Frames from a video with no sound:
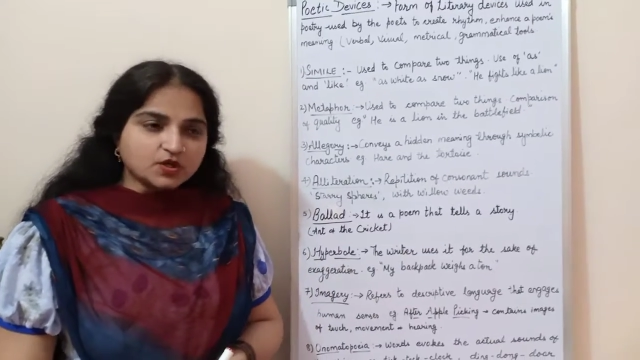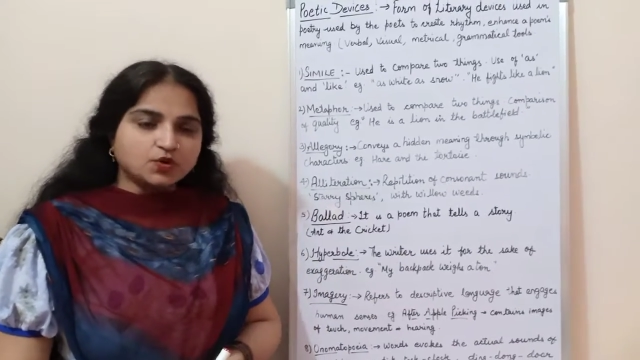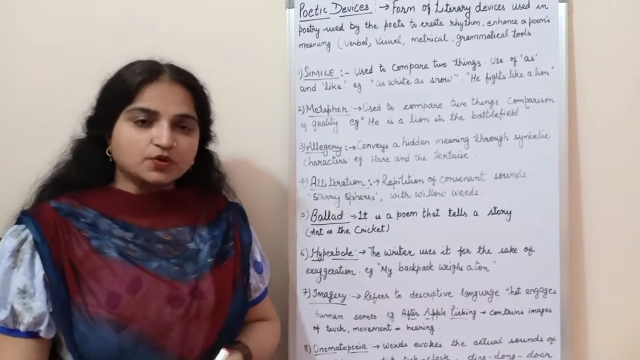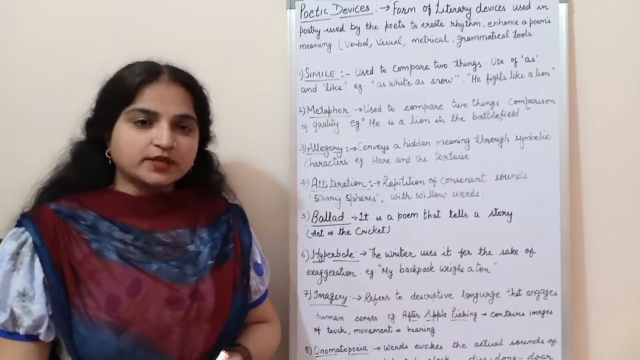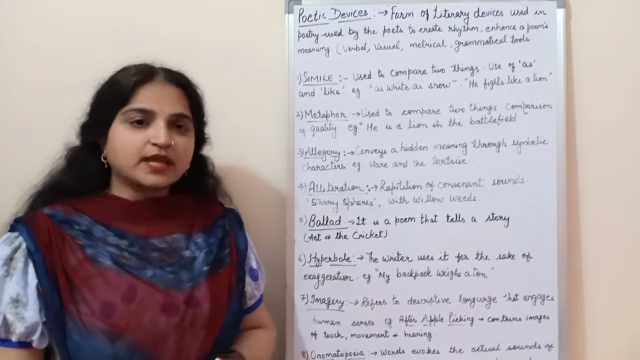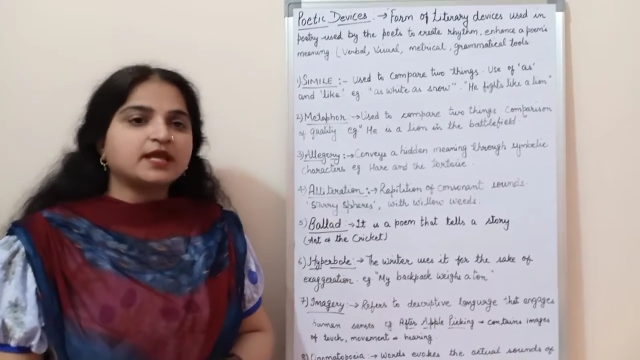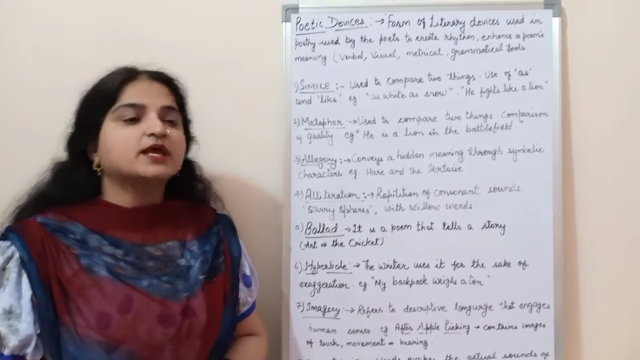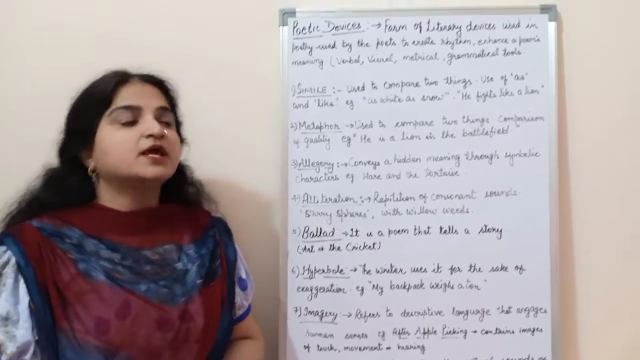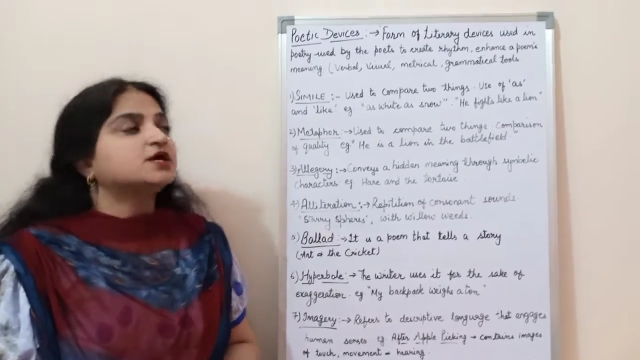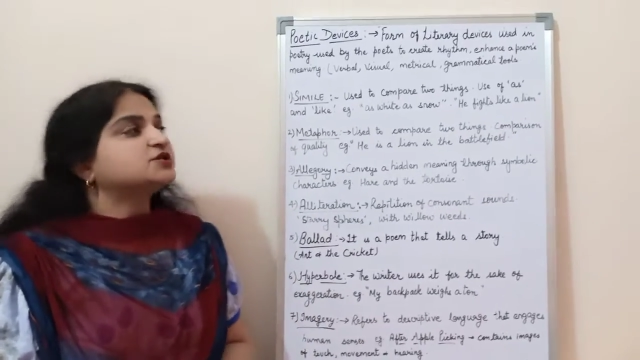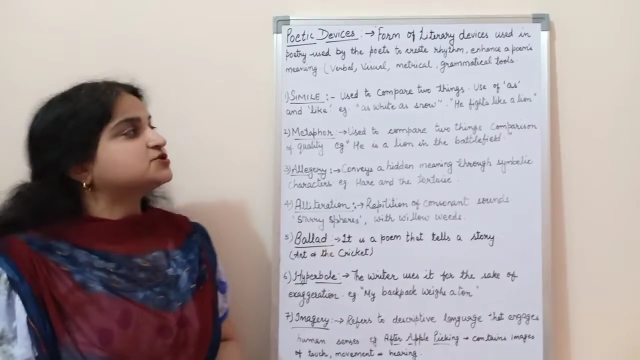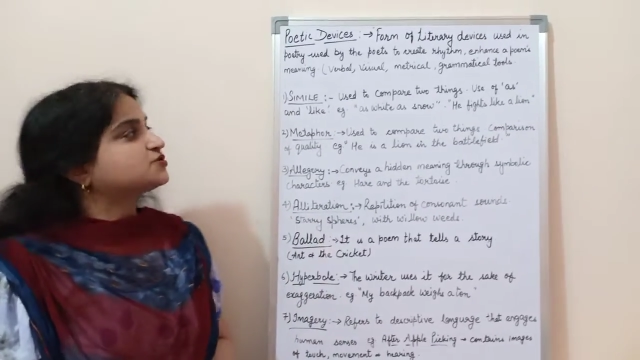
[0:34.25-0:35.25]
Okay,
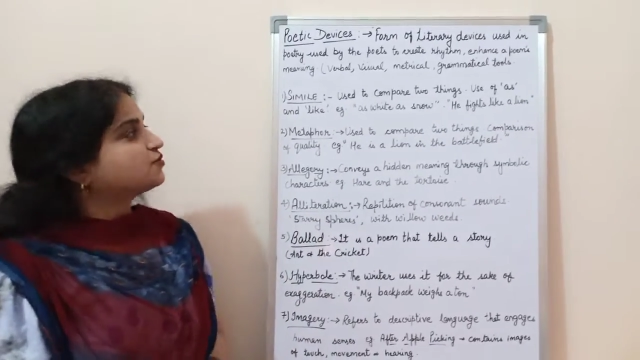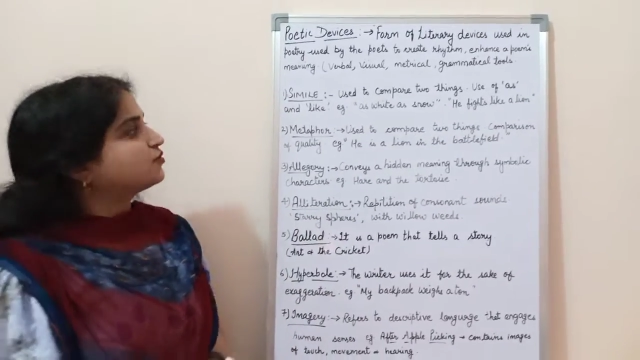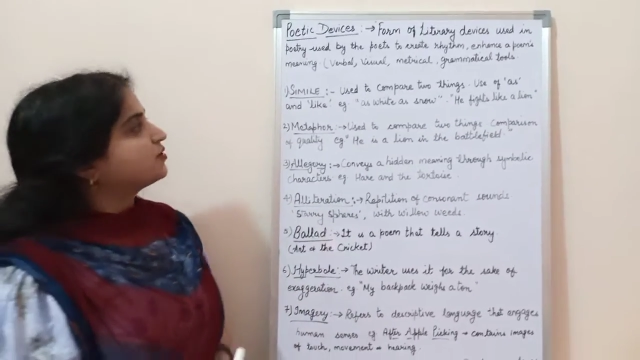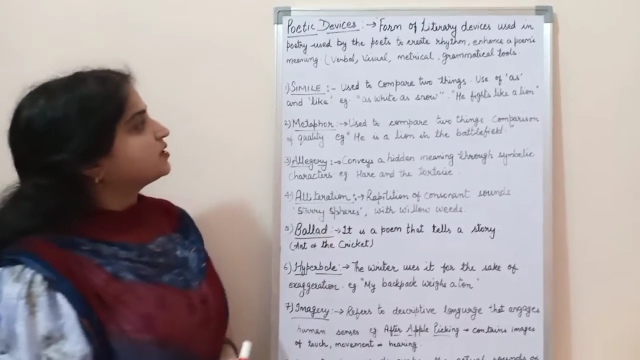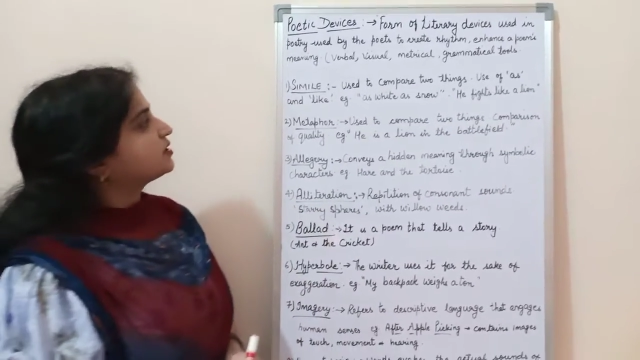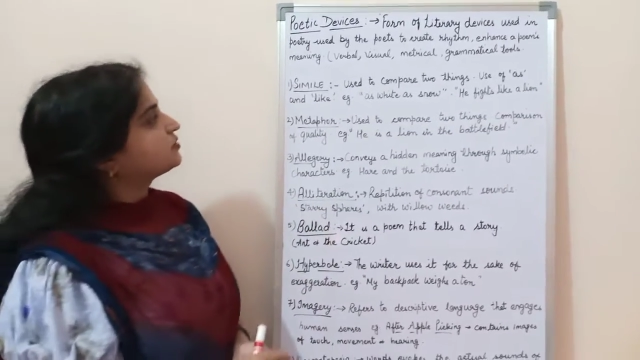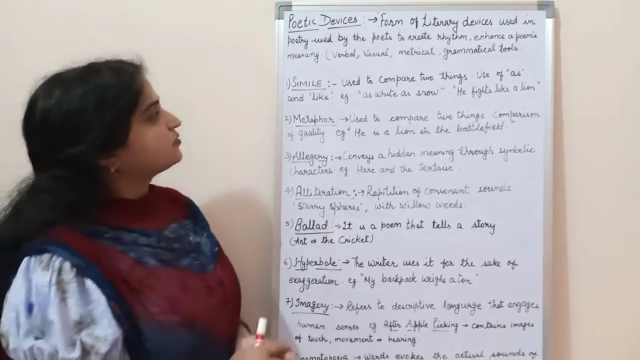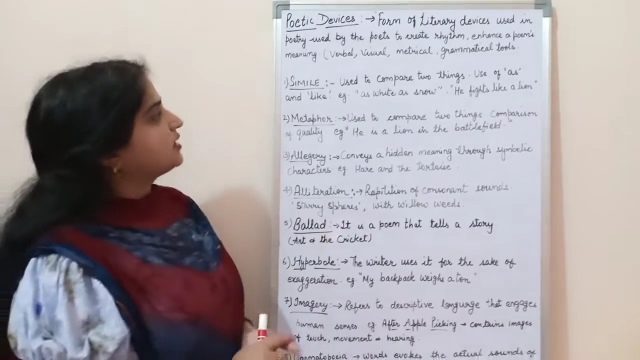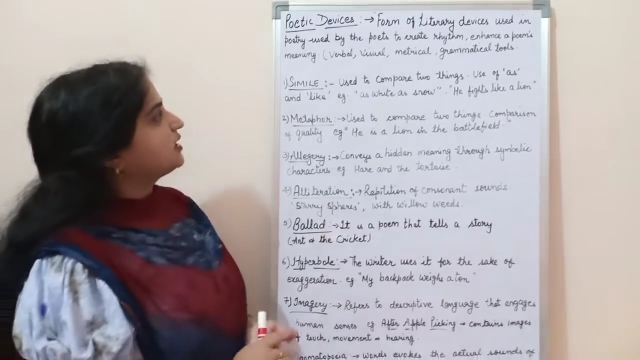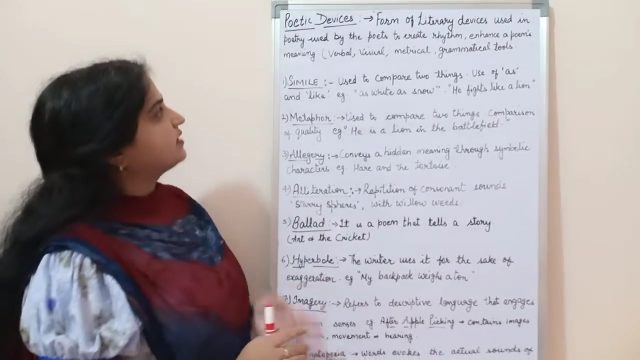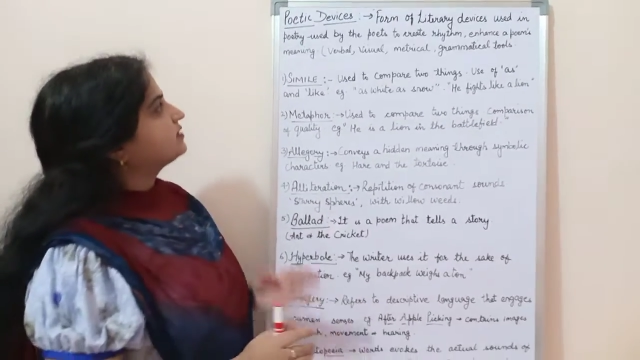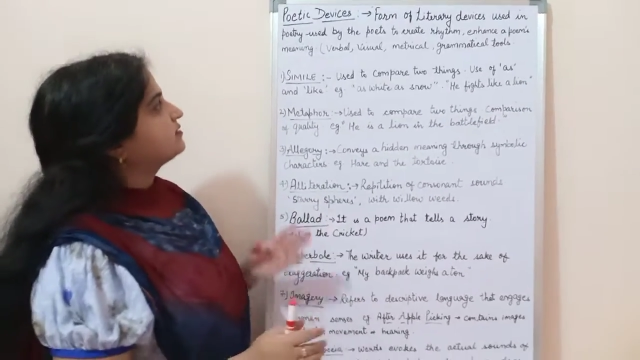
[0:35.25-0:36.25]
so
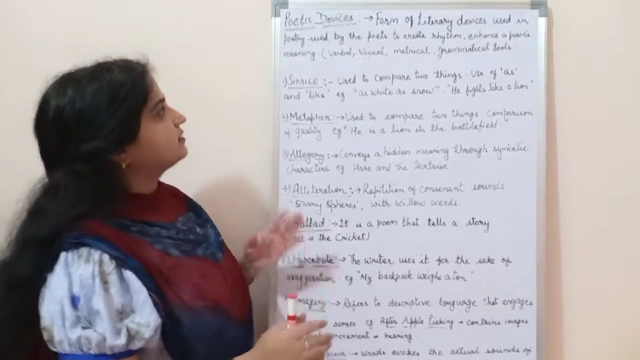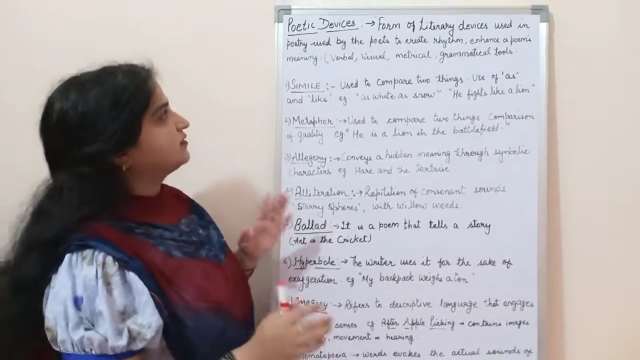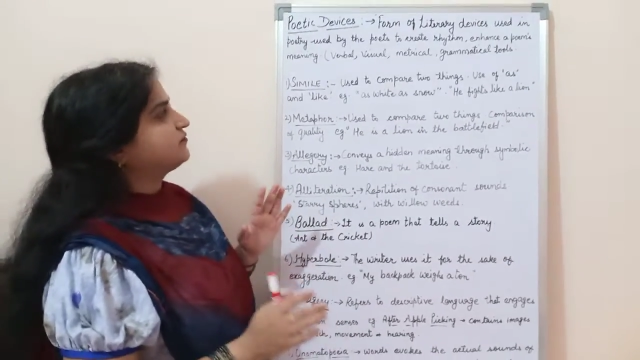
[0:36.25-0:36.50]
today